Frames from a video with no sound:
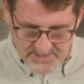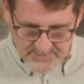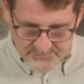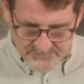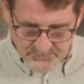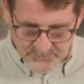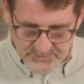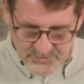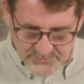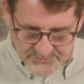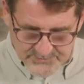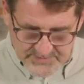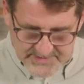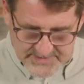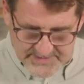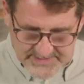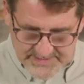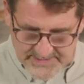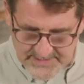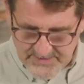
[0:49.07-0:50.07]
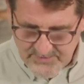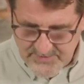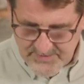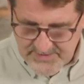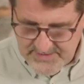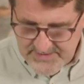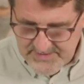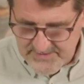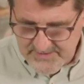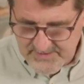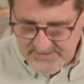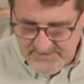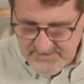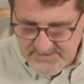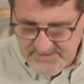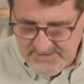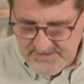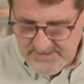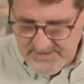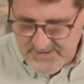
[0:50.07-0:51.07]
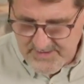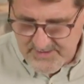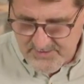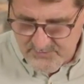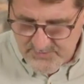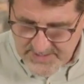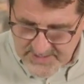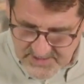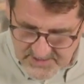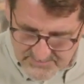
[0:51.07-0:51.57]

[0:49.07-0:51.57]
So you see again the Great